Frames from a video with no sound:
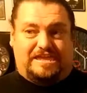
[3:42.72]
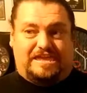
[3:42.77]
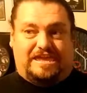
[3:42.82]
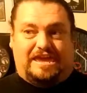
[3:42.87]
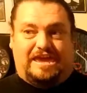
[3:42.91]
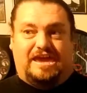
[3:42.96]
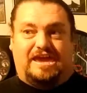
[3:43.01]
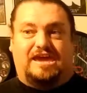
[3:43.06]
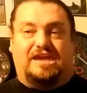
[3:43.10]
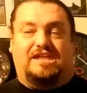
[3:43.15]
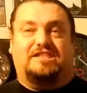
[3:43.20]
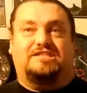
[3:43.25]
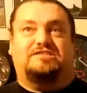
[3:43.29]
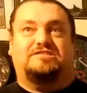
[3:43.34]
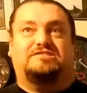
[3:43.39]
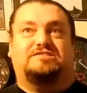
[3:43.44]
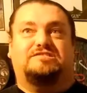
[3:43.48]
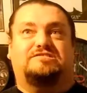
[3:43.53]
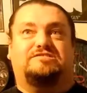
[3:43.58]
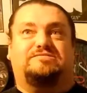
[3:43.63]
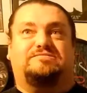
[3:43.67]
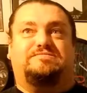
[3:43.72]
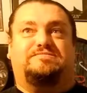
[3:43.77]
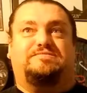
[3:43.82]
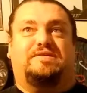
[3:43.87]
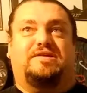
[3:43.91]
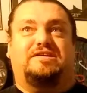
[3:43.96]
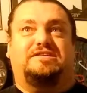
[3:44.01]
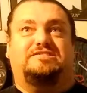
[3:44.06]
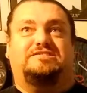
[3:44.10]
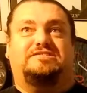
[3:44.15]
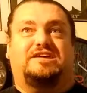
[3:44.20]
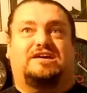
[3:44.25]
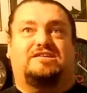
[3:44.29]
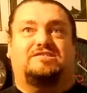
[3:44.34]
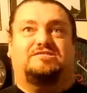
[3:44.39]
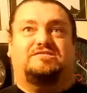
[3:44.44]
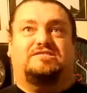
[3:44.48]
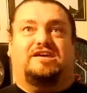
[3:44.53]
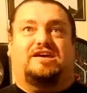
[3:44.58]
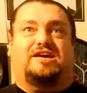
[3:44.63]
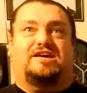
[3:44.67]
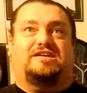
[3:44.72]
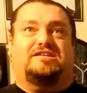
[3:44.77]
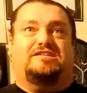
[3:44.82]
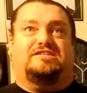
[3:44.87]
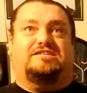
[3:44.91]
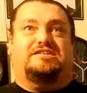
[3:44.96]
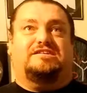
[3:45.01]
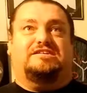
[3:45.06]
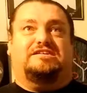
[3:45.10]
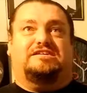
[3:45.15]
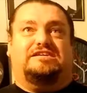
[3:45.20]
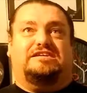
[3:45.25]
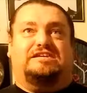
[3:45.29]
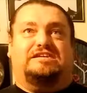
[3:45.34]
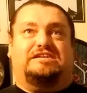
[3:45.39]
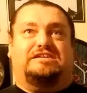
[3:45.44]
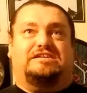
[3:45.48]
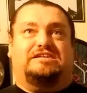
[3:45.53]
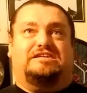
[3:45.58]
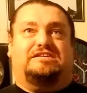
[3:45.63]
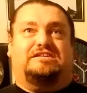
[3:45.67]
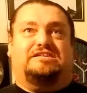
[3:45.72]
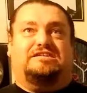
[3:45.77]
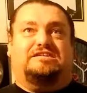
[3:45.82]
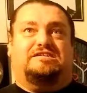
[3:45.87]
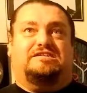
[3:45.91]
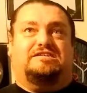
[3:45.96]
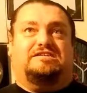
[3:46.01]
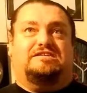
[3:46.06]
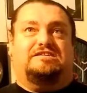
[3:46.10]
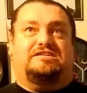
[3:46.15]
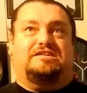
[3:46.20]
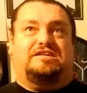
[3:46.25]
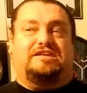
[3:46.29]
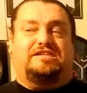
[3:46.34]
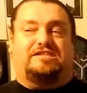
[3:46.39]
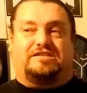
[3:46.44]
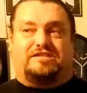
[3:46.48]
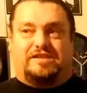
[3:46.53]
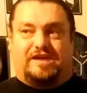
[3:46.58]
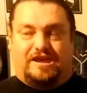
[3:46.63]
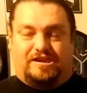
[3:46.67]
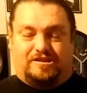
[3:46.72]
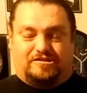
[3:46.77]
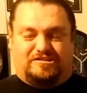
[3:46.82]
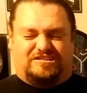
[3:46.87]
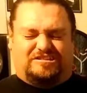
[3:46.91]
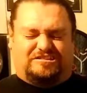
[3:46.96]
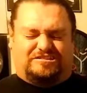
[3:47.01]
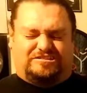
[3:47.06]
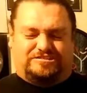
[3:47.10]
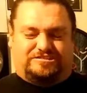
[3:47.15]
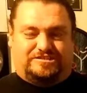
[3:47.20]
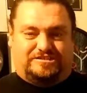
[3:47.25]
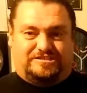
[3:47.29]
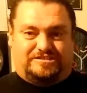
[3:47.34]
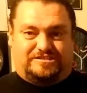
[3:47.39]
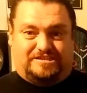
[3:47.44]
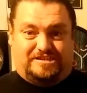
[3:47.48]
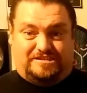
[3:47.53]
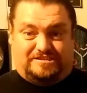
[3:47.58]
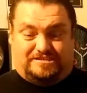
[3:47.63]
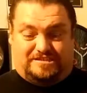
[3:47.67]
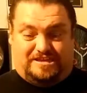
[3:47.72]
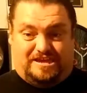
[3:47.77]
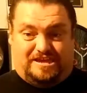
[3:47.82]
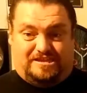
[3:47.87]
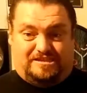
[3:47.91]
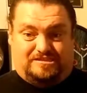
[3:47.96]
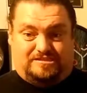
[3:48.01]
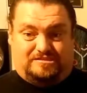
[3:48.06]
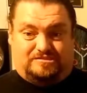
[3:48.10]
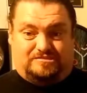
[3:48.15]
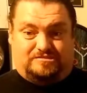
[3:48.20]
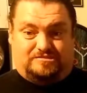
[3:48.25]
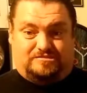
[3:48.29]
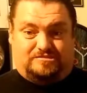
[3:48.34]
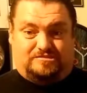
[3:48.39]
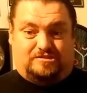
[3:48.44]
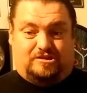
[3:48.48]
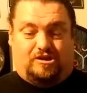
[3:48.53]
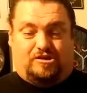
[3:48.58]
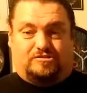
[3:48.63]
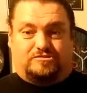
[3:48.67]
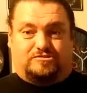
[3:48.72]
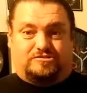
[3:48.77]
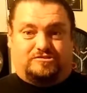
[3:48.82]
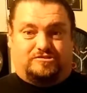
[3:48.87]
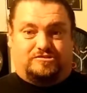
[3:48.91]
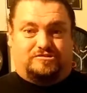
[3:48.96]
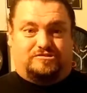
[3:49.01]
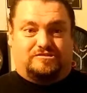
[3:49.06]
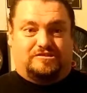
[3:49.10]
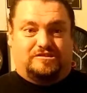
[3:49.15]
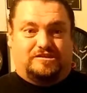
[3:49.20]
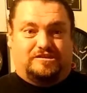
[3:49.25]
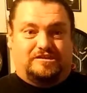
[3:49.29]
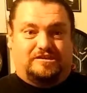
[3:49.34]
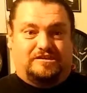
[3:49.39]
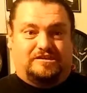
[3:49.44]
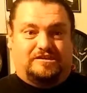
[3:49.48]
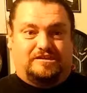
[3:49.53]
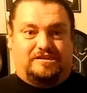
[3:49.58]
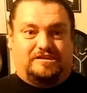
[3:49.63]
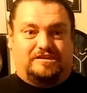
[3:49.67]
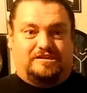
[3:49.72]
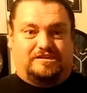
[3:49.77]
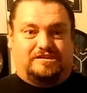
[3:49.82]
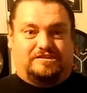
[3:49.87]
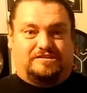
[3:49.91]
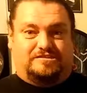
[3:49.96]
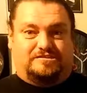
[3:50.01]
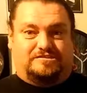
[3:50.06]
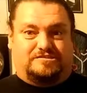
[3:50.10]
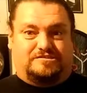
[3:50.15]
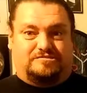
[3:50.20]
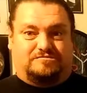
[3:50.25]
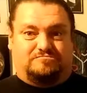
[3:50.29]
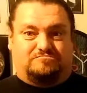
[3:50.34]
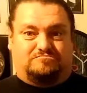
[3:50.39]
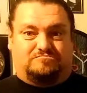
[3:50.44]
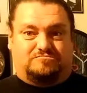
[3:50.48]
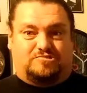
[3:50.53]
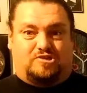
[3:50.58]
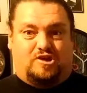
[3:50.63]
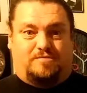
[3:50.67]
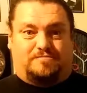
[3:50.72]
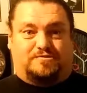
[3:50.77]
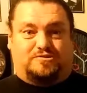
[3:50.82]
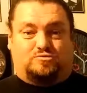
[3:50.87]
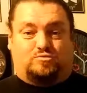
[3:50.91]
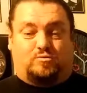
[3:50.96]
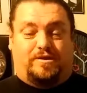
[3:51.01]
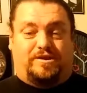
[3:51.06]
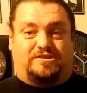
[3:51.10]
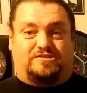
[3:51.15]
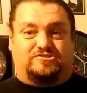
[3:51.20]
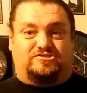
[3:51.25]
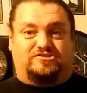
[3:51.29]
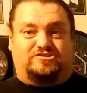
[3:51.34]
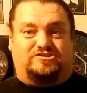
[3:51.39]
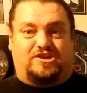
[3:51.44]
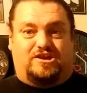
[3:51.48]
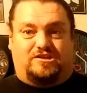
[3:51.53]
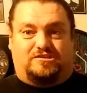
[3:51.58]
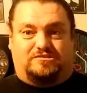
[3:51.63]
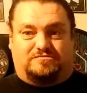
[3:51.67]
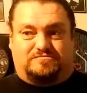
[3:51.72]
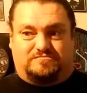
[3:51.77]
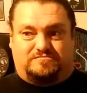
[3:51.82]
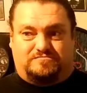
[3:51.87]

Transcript: and finds out that in the letter she says that Arthur is Thomas Wayne's son.